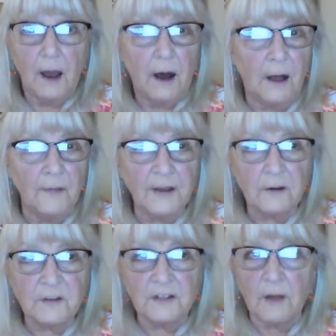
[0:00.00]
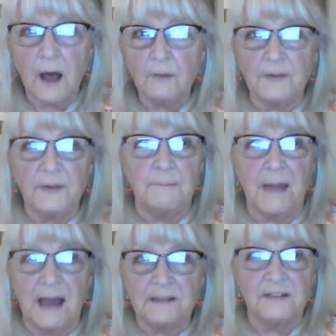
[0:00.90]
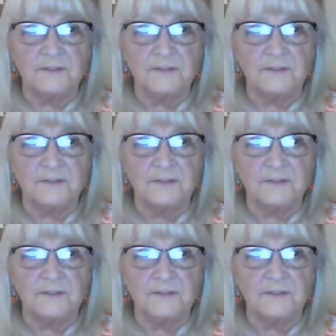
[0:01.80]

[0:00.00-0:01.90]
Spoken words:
All that goes along with a massive